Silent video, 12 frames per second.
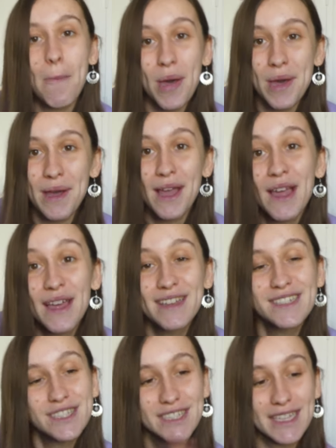
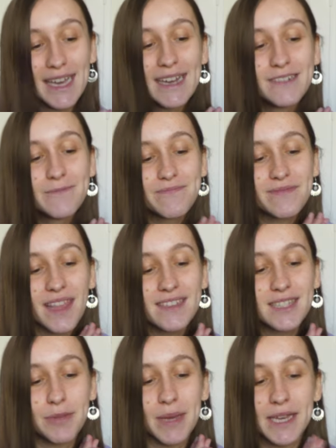but yeah,
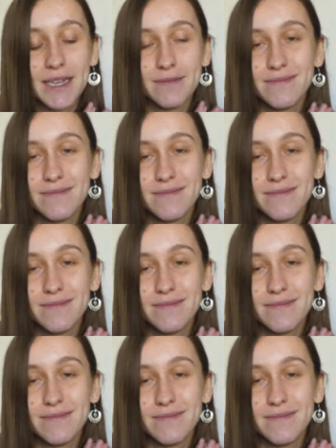it's a bit